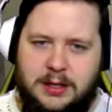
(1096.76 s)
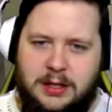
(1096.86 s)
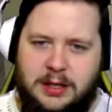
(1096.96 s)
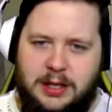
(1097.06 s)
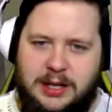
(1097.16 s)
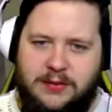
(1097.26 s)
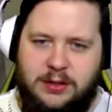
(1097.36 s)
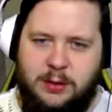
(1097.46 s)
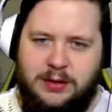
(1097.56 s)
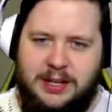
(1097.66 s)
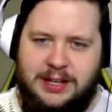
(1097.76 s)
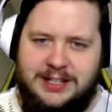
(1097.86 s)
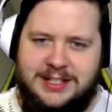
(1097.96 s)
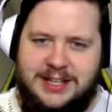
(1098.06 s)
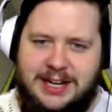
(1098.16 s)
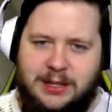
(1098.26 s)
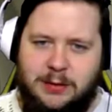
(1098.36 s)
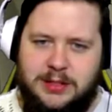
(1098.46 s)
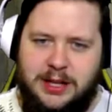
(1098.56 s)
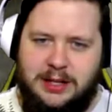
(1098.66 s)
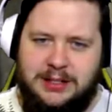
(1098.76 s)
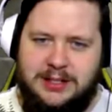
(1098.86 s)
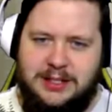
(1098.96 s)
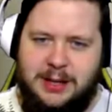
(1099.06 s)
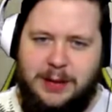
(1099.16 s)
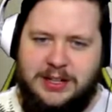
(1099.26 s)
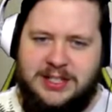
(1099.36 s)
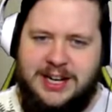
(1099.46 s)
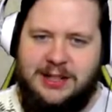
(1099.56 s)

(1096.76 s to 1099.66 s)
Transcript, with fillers: level, or are they going to stay those colors? They might stay